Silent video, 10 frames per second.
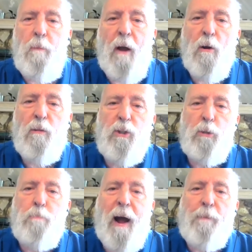Earth's
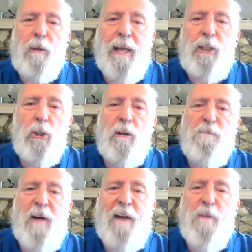population to
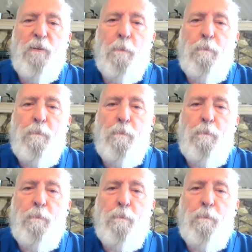500